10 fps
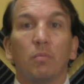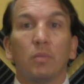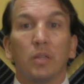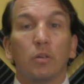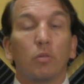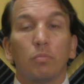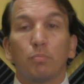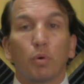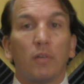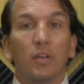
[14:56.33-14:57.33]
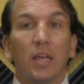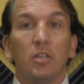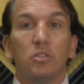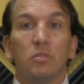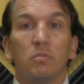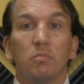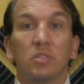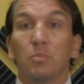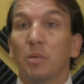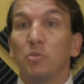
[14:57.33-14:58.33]
little provocation,
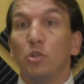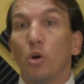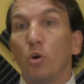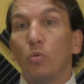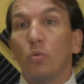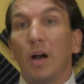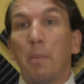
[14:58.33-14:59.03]
sometimes no